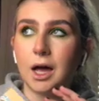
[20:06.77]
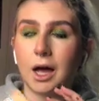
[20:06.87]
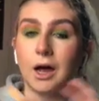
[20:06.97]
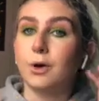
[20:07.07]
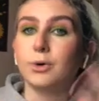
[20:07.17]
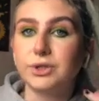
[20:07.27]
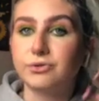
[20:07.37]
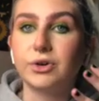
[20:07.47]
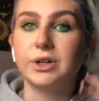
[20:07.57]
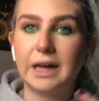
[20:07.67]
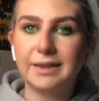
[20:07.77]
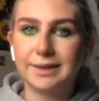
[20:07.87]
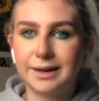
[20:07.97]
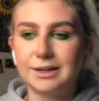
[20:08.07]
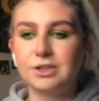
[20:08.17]
I always forget
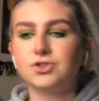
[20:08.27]
that it is